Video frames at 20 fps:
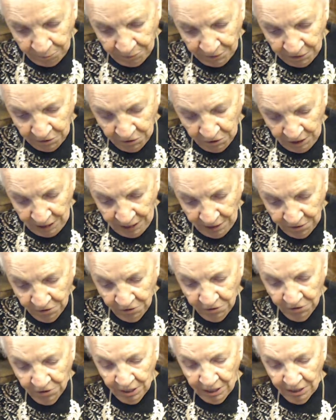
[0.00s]
she has a
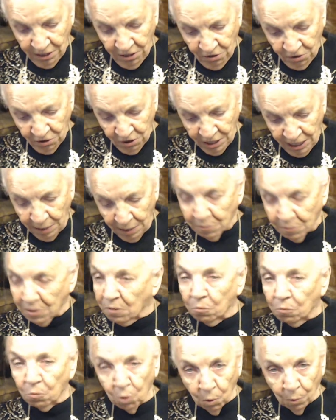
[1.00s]
son and she names
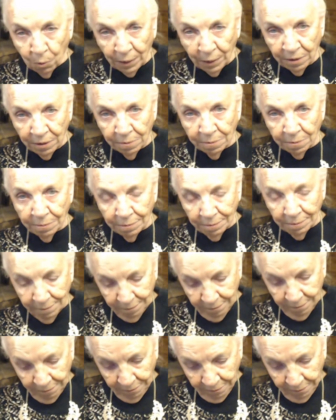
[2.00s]
him Reuben.
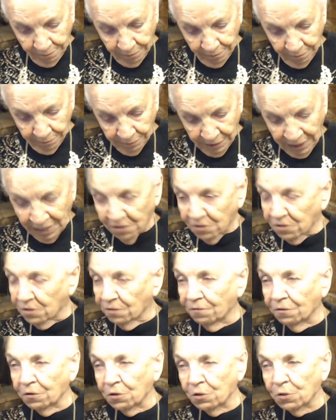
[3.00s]
He's the
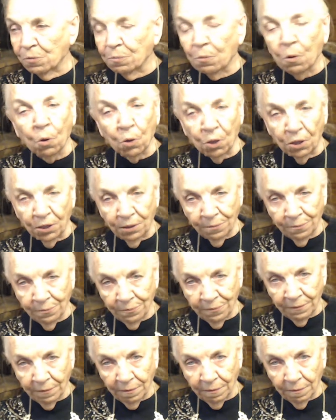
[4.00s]
firstborn
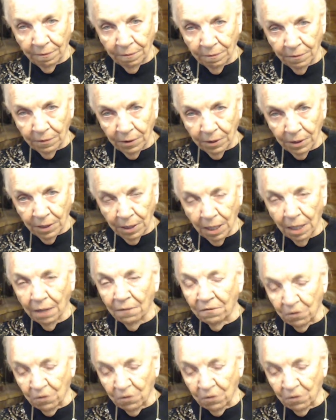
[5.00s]
of